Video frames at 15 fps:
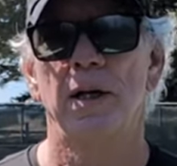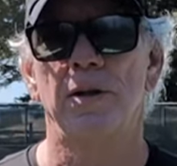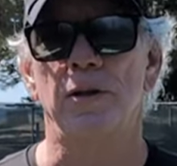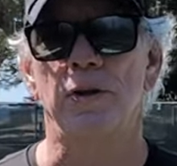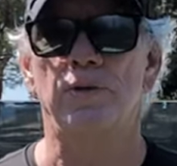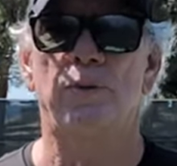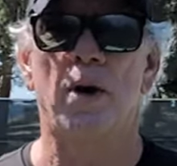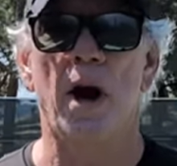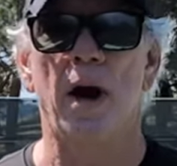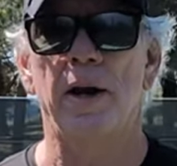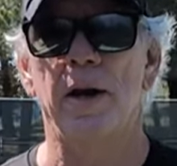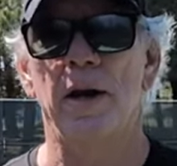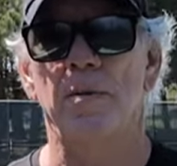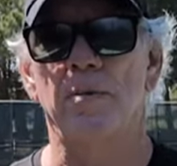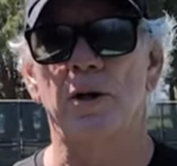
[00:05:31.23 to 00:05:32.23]
this
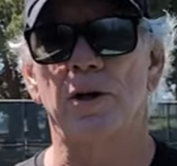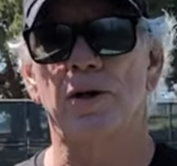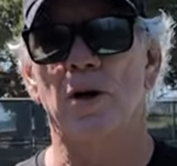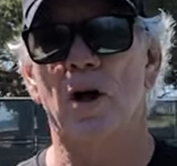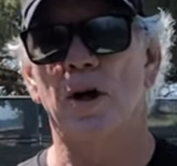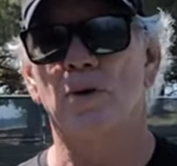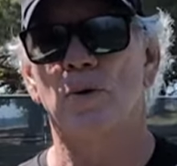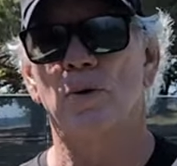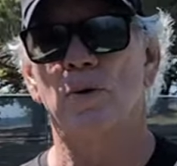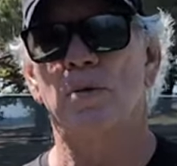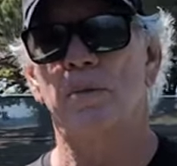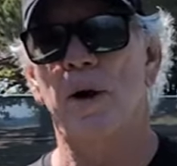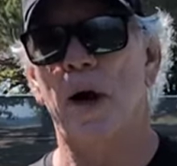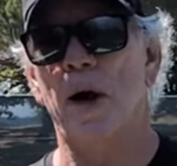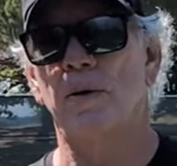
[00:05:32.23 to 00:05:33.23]
Friday, I'm going to talk to
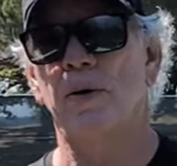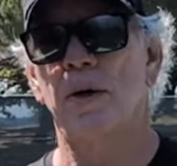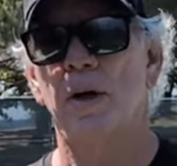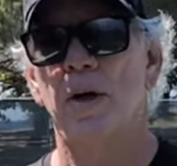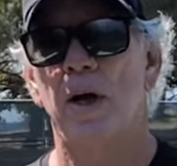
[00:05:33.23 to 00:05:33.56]
him about